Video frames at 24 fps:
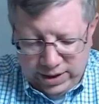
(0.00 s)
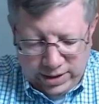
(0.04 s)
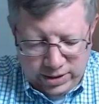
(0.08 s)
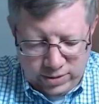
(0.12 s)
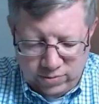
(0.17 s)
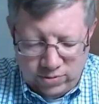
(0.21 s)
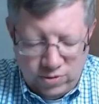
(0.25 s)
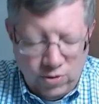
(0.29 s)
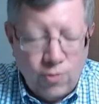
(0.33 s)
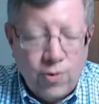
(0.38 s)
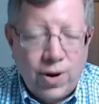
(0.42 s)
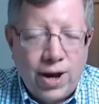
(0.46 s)
I
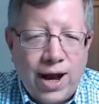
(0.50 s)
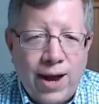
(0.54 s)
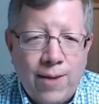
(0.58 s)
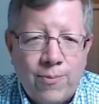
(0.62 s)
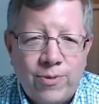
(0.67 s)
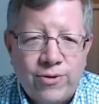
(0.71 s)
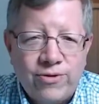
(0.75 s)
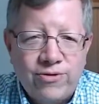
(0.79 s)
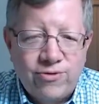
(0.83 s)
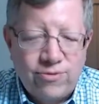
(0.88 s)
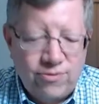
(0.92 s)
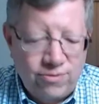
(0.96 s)
don't know what
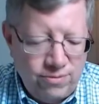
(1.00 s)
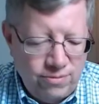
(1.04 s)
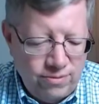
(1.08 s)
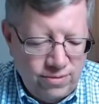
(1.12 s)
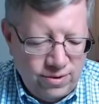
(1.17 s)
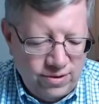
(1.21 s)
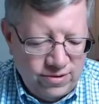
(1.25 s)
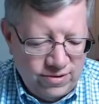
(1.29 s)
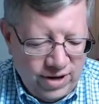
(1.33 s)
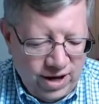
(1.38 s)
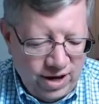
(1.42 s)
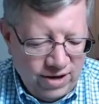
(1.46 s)
happened to
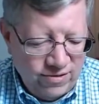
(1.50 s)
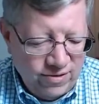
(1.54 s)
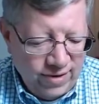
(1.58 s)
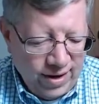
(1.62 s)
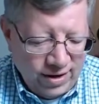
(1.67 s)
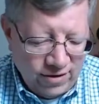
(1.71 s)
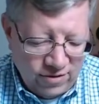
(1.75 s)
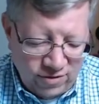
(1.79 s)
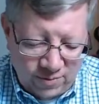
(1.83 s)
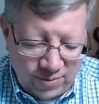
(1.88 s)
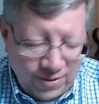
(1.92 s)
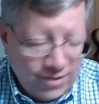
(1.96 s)
this guy's
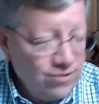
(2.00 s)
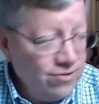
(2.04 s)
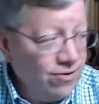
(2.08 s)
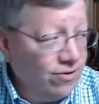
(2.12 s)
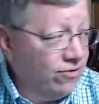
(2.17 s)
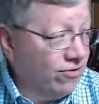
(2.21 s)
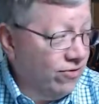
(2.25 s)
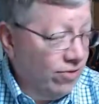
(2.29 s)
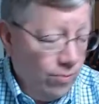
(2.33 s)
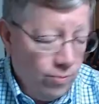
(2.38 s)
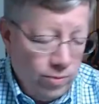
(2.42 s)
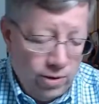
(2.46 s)
laser
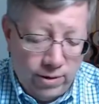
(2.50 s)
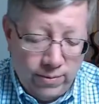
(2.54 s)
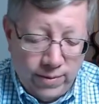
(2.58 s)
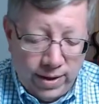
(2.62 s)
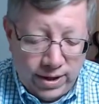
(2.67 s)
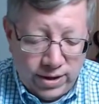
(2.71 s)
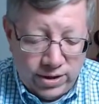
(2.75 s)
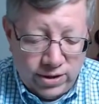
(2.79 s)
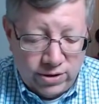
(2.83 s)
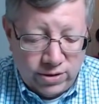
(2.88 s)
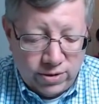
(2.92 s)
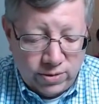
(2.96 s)
pistol. It's somewhere
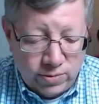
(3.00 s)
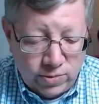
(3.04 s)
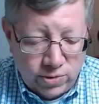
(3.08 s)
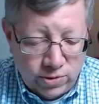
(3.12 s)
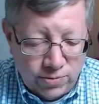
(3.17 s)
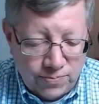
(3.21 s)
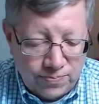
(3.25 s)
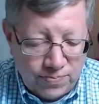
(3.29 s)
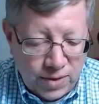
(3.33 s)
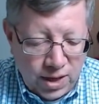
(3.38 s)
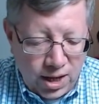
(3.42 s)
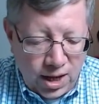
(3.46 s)
around here in the
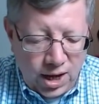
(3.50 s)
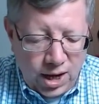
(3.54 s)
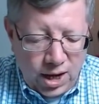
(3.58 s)
room.